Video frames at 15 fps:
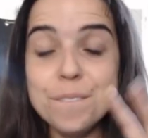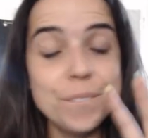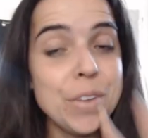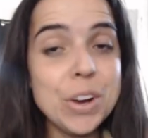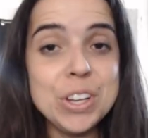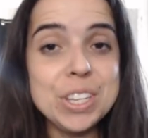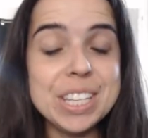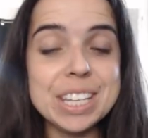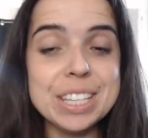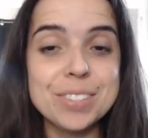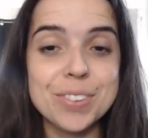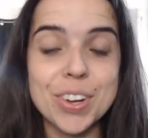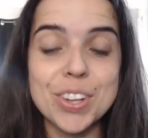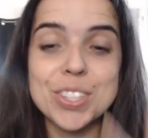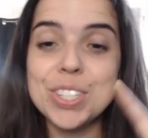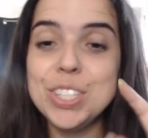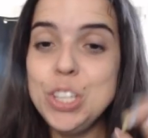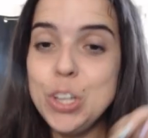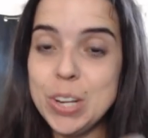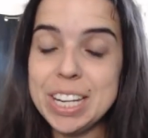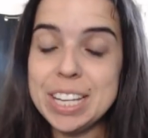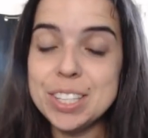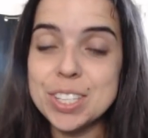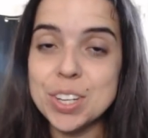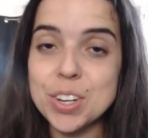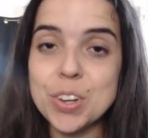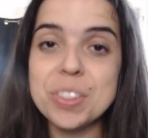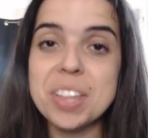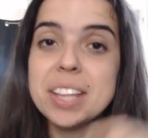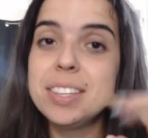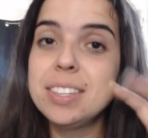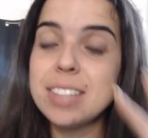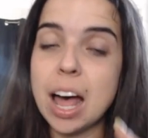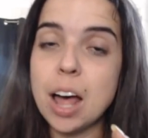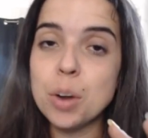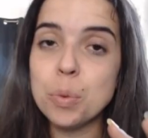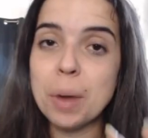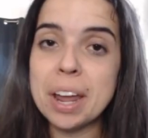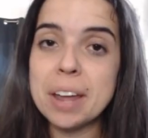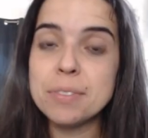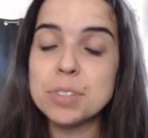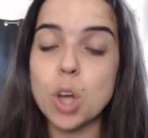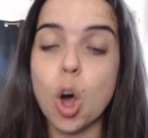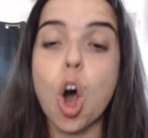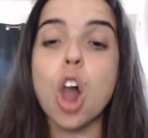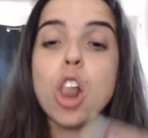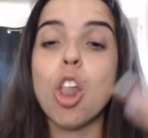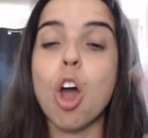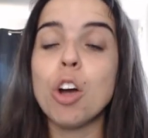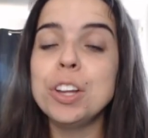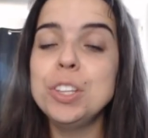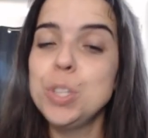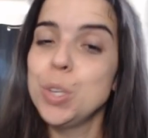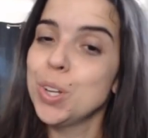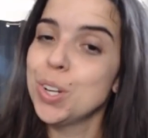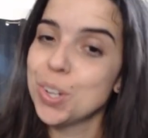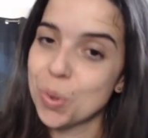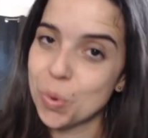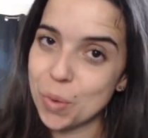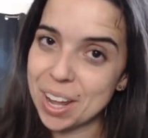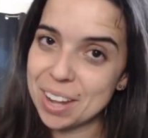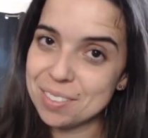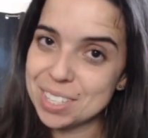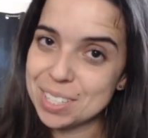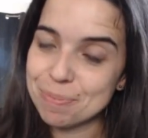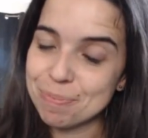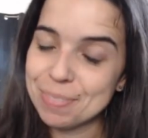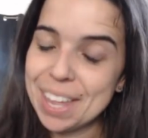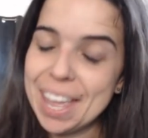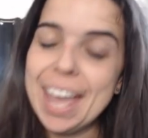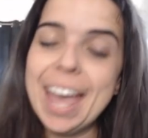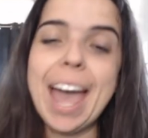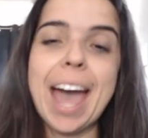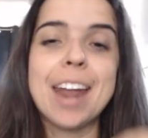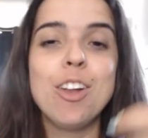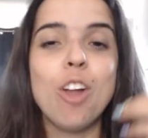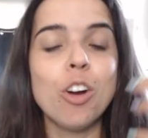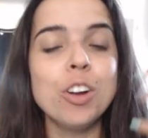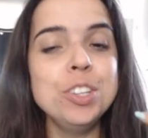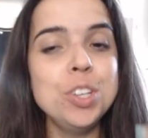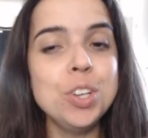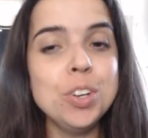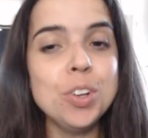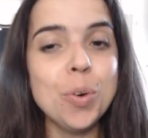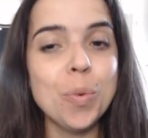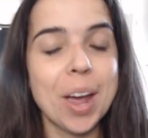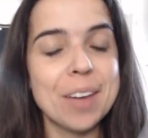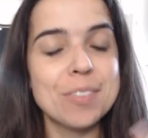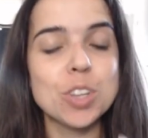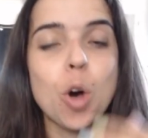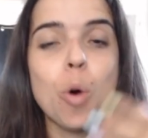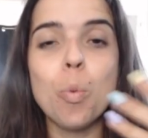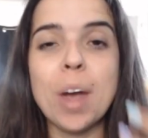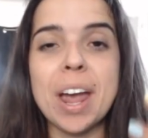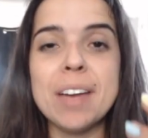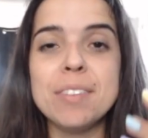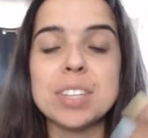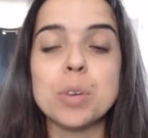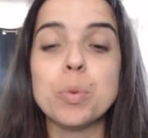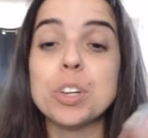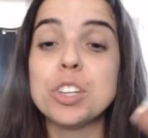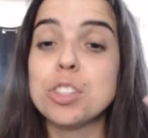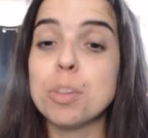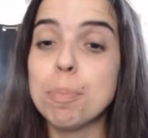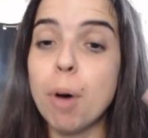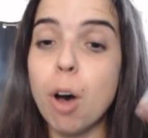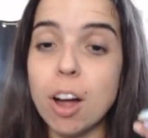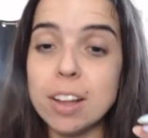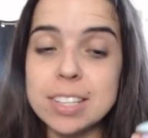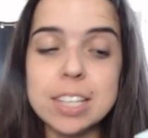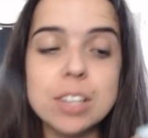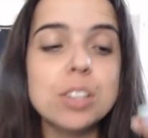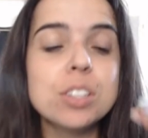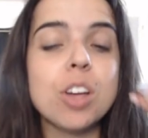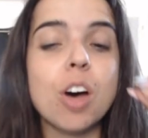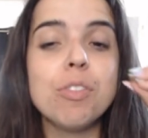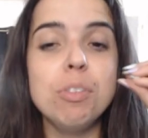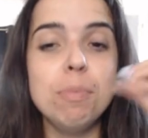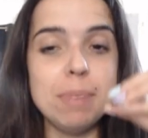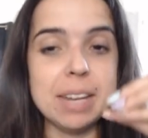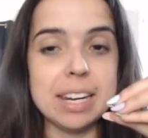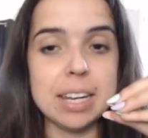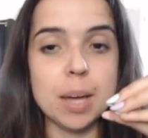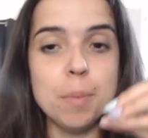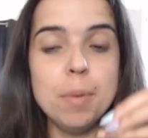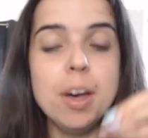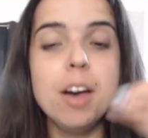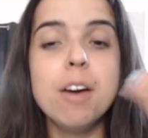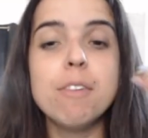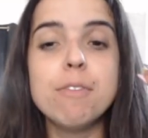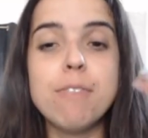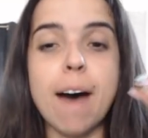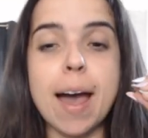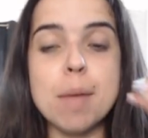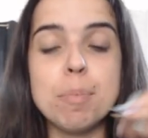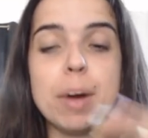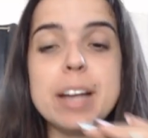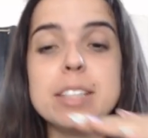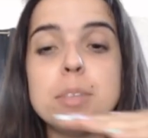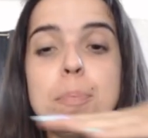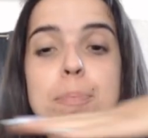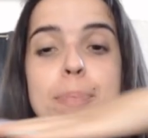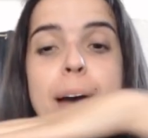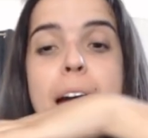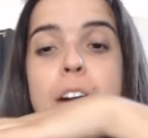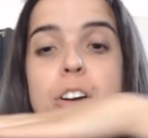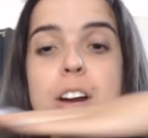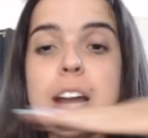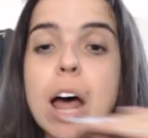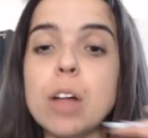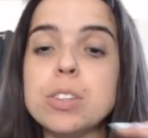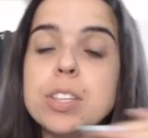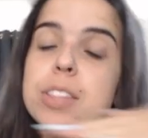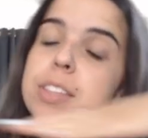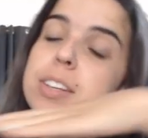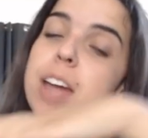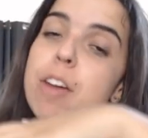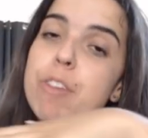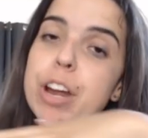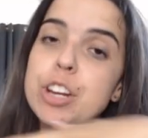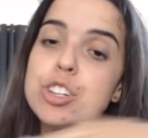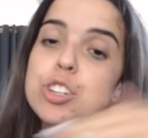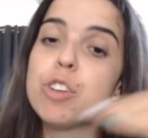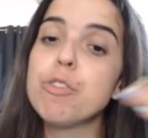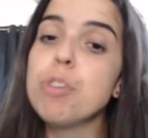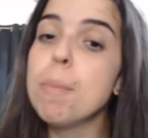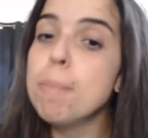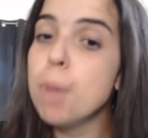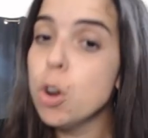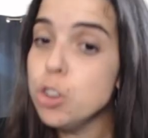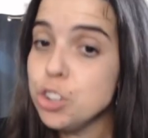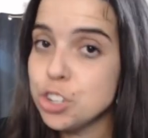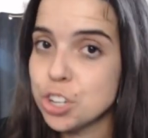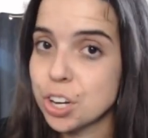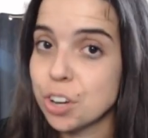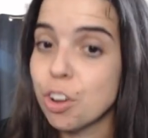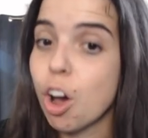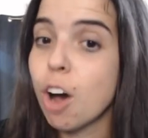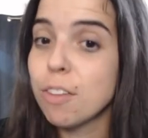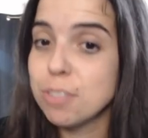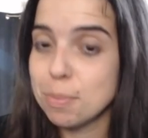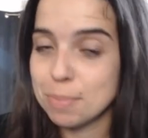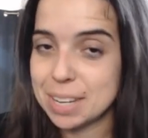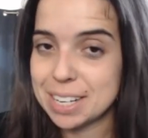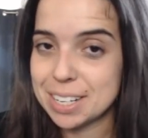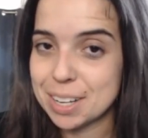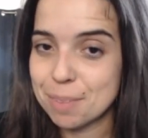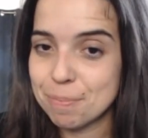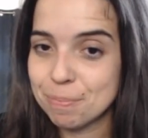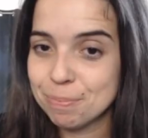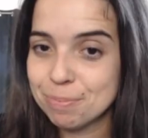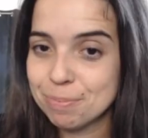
First things first, you need to know that sound waves are longitudinal waves. And longitudinal waves are waves in which the particles of the medium vibrate parallel to the direction of the motion of the medium.